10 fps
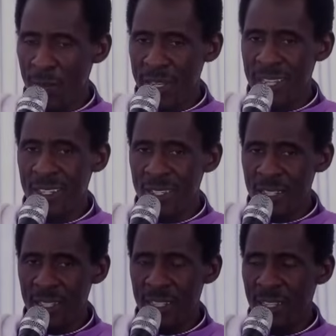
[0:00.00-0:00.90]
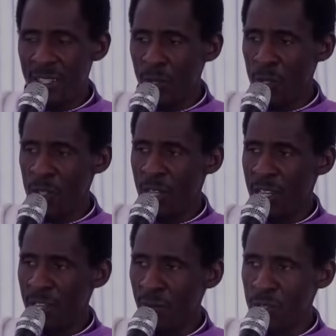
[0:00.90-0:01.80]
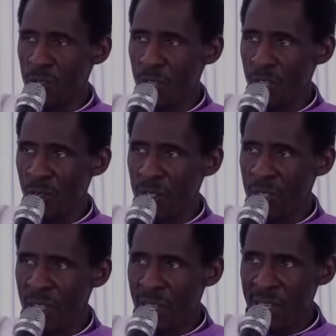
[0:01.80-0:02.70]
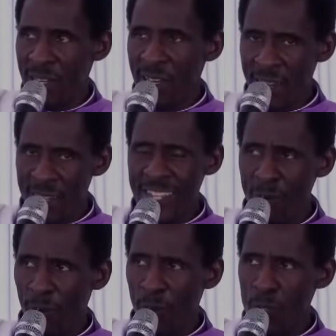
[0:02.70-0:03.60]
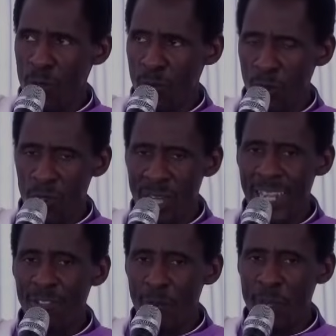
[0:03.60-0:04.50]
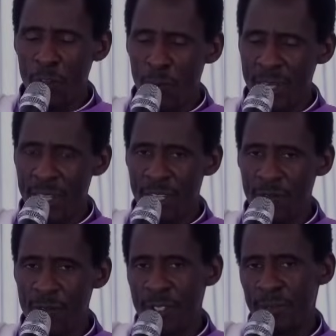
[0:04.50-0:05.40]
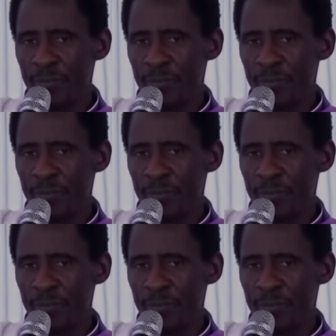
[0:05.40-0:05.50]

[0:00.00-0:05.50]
penetrated those uh, demonstrations, and some of those moles are government operatives.